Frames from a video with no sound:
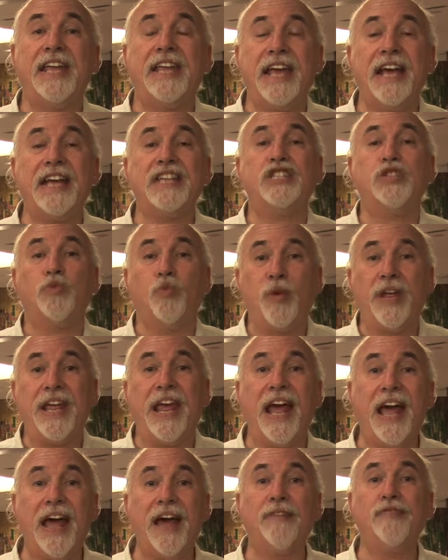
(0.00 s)
yes, we
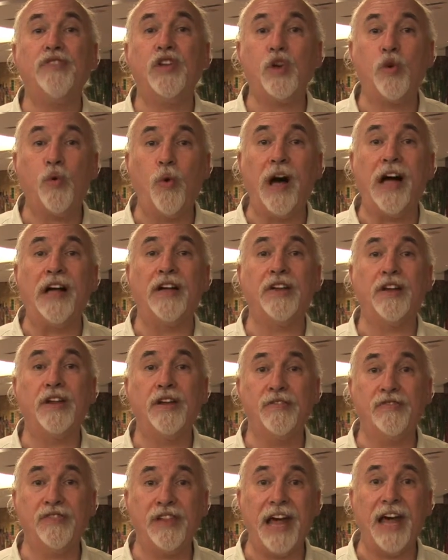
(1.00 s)
have the quality
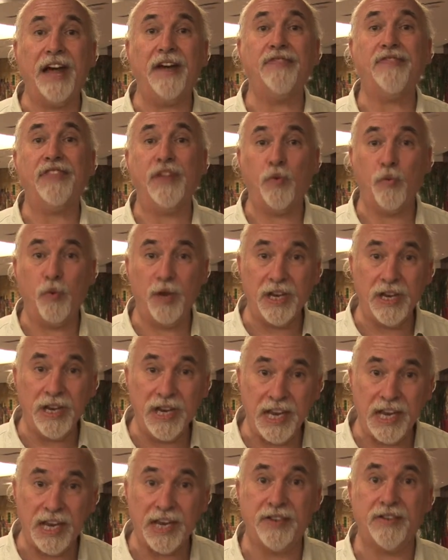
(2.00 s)
of life that we
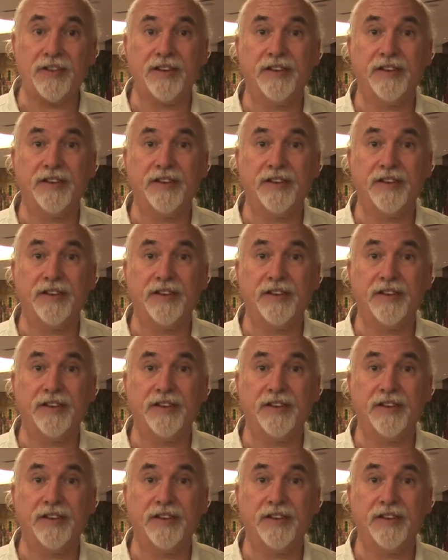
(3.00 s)
need.